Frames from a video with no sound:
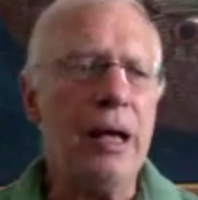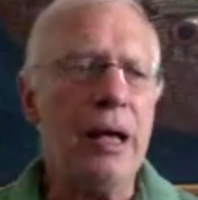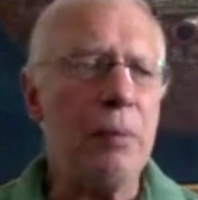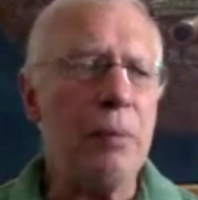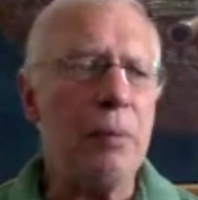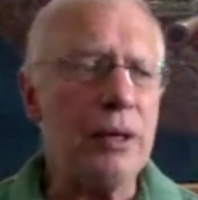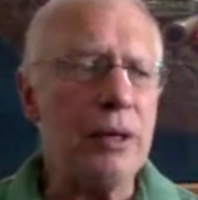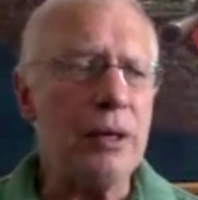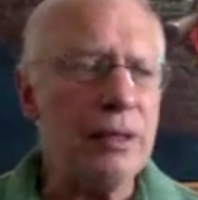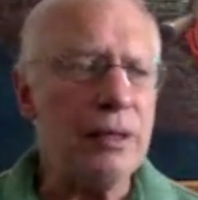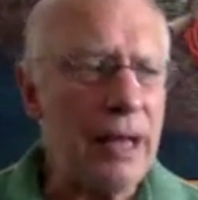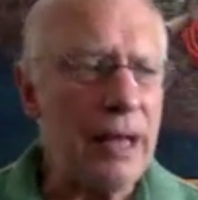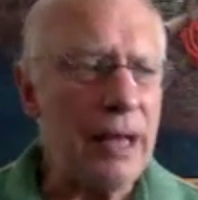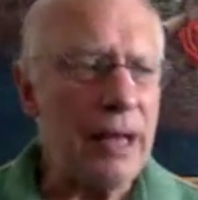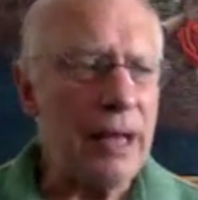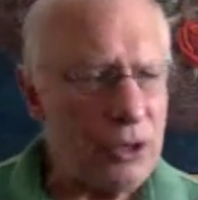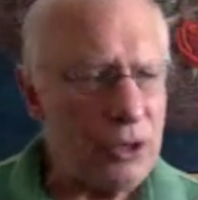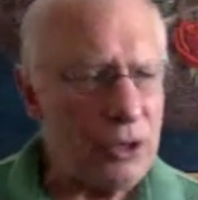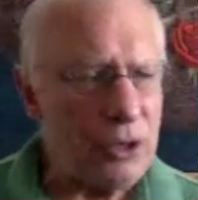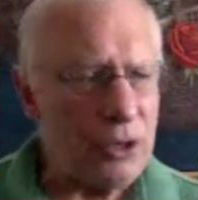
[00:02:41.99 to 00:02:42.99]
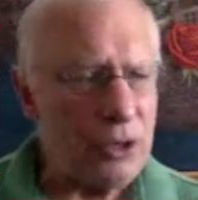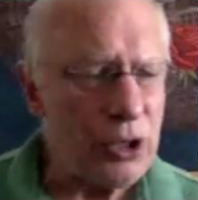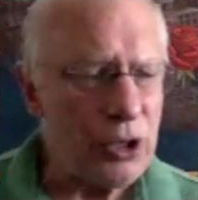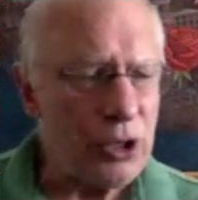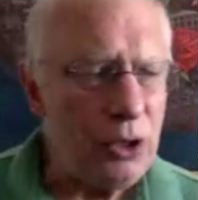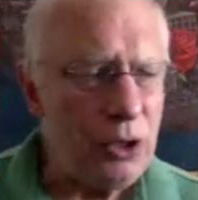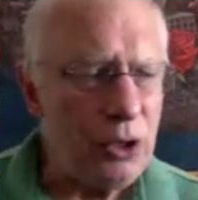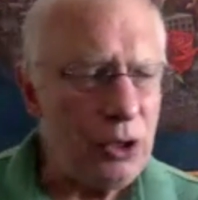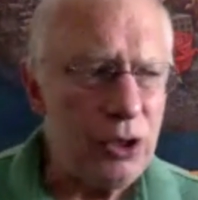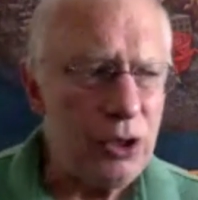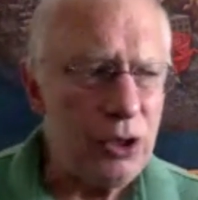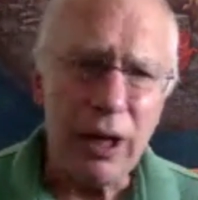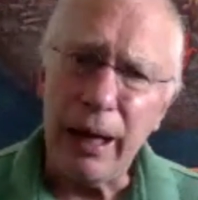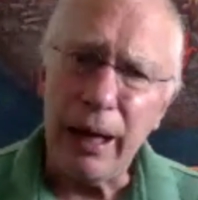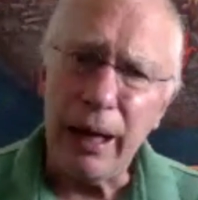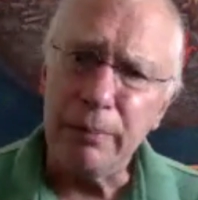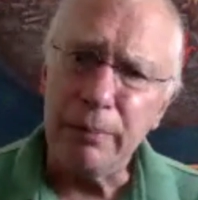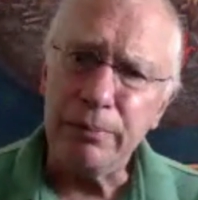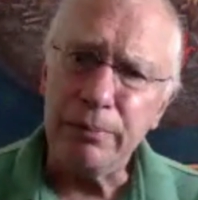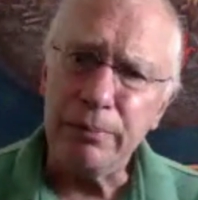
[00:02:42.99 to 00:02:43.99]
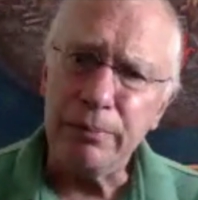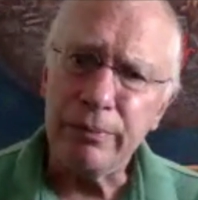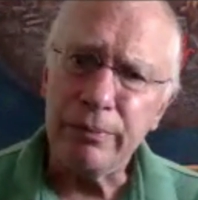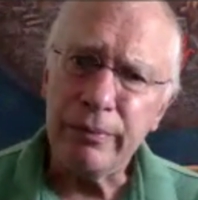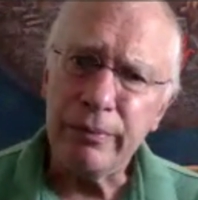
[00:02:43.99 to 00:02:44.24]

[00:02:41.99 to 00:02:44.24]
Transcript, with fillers: But now's a good time,